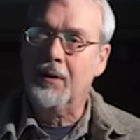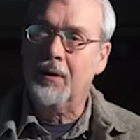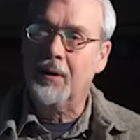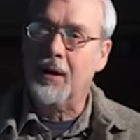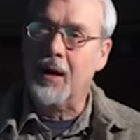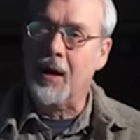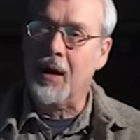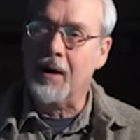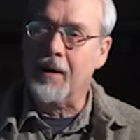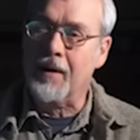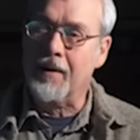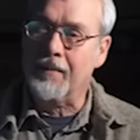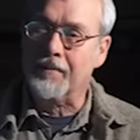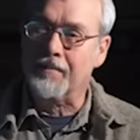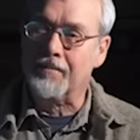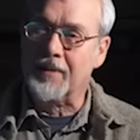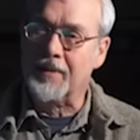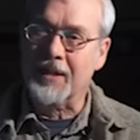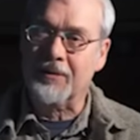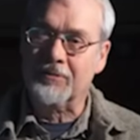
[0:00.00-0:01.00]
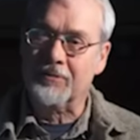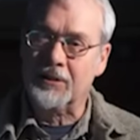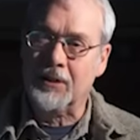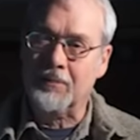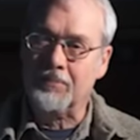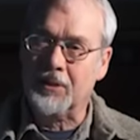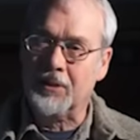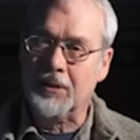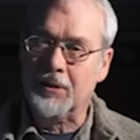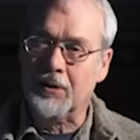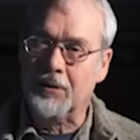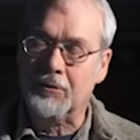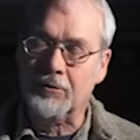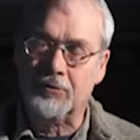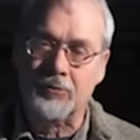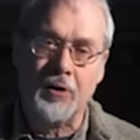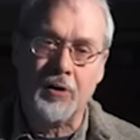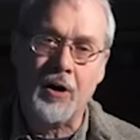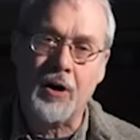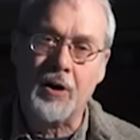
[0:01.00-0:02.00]
If something goes
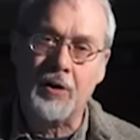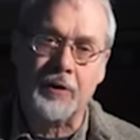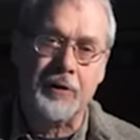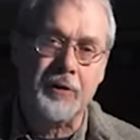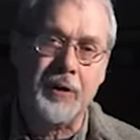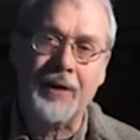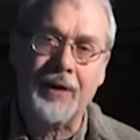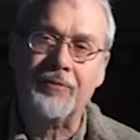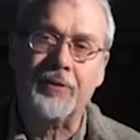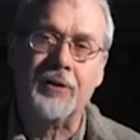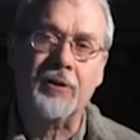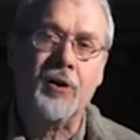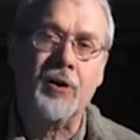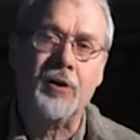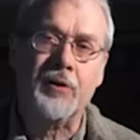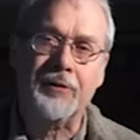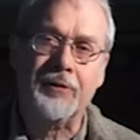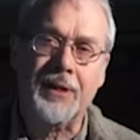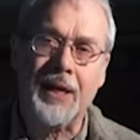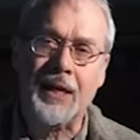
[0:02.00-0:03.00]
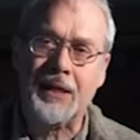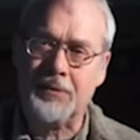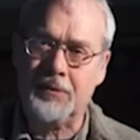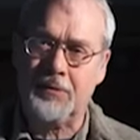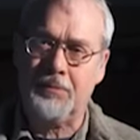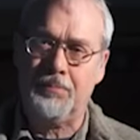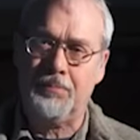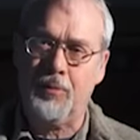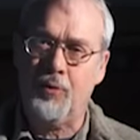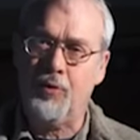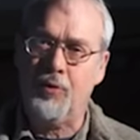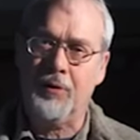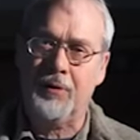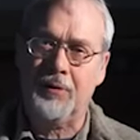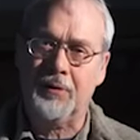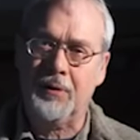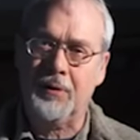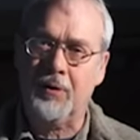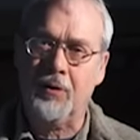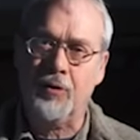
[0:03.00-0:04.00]
wrong, you have to call tech
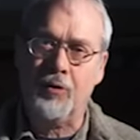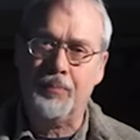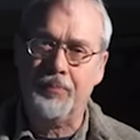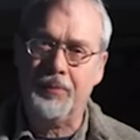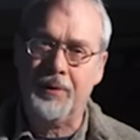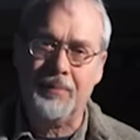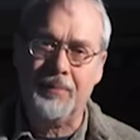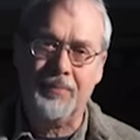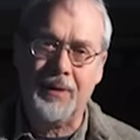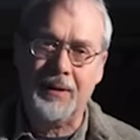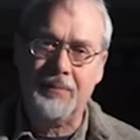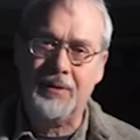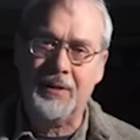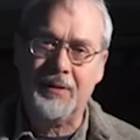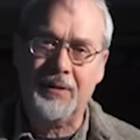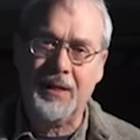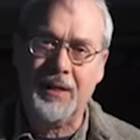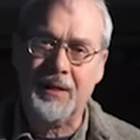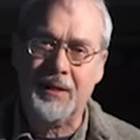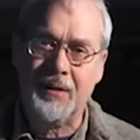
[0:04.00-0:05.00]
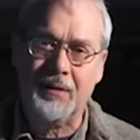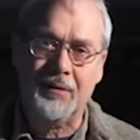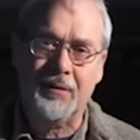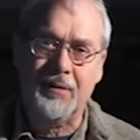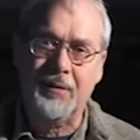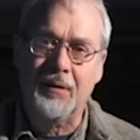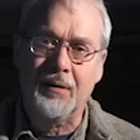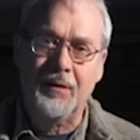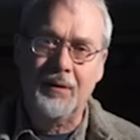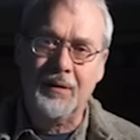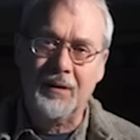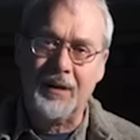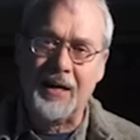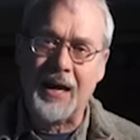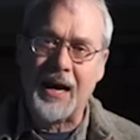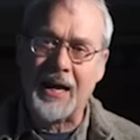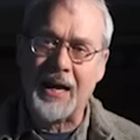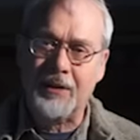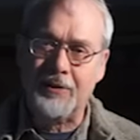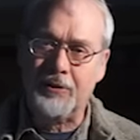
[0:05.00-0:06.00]
support and hope that maybe they can
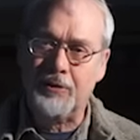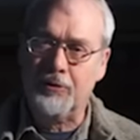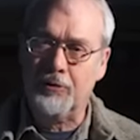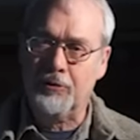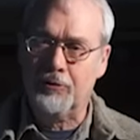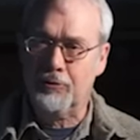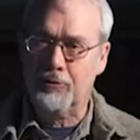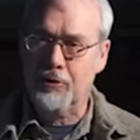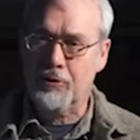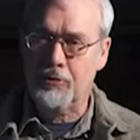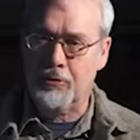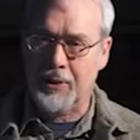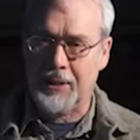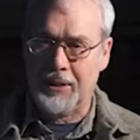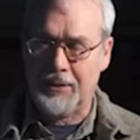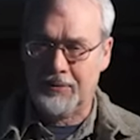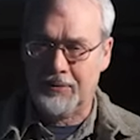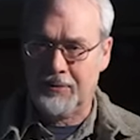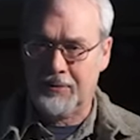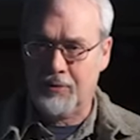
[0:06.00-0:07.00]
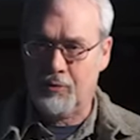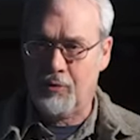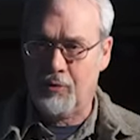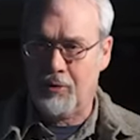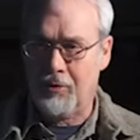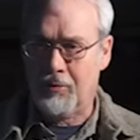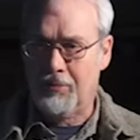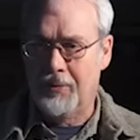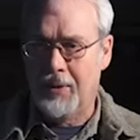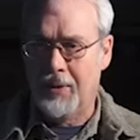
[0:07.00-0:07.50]
guide you through it. Or